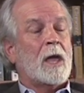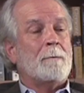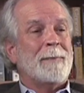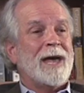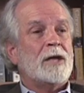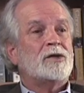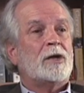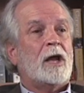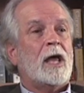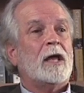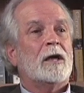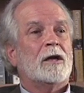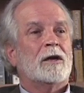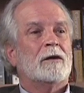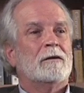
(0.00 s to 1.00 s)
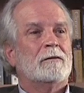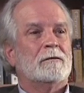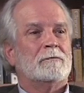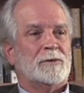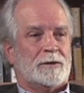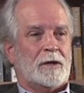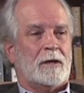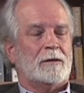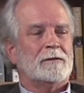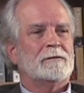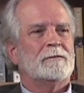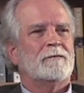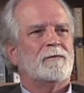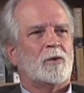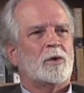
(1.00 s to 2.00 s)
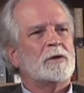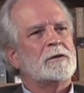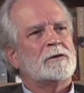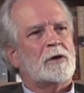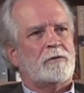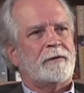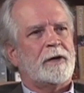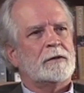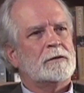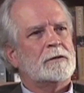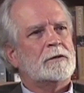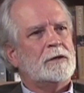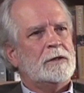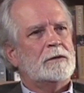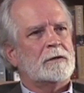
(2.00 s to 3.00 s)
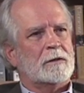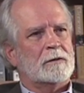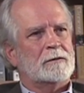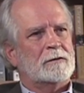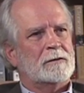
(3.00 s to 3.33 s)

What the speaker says: A Magellan voyage around a tree trunk.